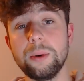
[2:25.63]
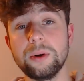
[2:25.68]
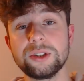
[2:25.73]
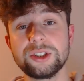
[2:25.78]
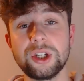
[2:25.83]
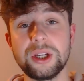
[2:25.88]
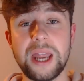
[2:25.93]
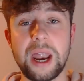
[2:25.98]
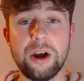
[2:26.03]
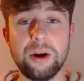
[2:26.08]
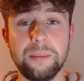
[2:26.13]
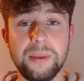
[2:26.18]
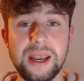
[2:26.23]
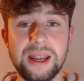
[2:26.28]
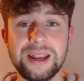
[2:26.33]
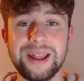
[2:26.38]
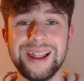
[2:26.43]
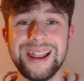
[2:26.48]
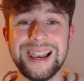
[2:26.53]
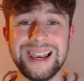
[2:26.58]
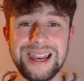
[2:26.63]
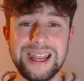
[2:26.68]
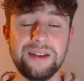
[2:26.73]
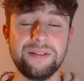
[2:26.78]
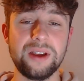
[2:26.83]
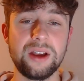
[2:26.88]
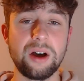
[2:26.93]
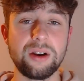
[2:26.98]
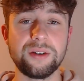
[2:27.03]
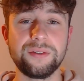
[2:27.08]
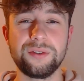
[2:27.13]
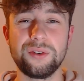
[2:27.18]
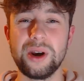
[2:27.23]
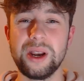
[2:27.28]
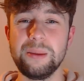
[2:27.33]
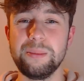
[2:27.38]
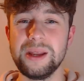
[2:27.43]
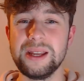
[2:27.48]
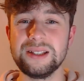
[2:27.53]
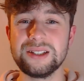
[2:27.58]
Also, Yerimina leaving on a
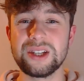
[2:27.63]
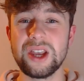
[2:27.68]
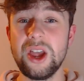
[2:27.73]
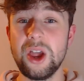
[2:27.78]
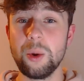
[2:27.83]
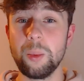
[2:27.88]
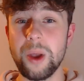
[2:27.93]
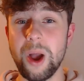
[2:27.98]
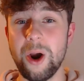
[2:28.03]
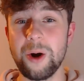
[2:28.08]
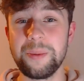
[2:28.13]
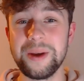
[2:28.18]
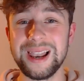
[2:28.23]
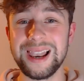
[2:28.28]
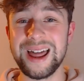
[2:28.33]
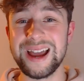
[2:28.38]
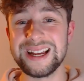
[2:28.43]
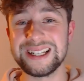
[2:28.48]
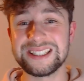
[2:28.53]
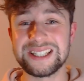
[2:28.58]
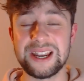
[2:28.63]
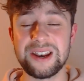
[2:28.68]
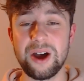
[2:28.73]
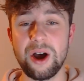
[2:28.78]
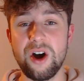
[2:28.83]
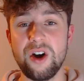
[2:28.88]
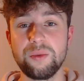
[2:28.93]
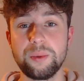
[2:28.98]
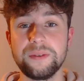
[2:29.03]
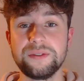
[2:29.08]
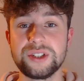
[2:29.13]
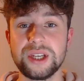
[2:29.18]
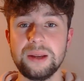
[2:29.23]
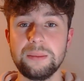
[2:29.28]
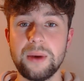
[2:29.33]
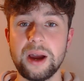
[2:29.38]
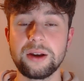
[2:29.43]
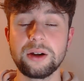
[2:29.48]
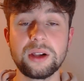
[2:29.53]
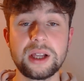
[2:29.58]
free means we are a bit light at centre-half. We've seen
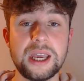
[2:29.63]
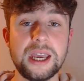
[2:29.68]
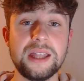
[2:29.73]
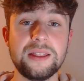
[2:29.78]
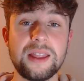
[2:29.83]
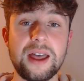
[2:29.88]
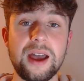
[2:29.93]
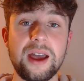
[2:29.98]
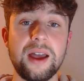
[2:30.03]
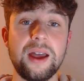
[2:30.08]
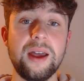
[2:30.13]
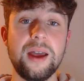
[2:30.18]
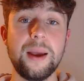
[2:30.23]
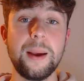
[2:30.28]
Michael Keane there